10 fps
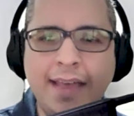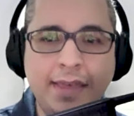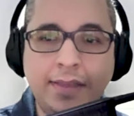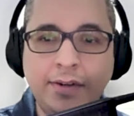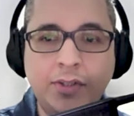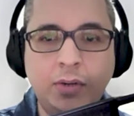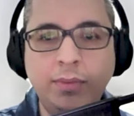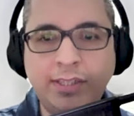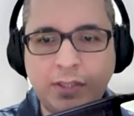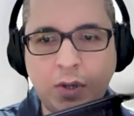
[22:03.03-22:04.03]
I think there's
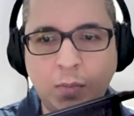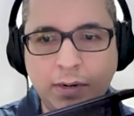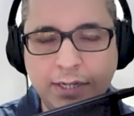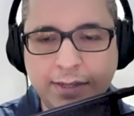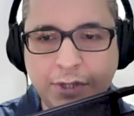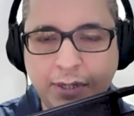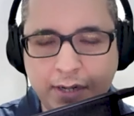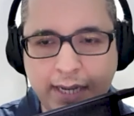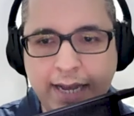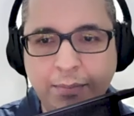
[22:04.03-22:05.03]
only so much that you can
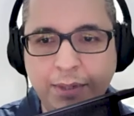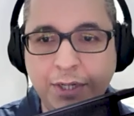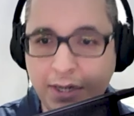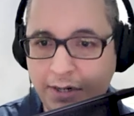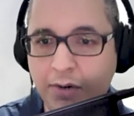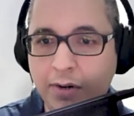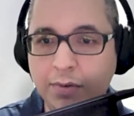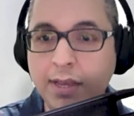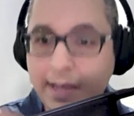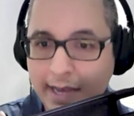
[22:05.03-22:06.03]
accomplish on your own.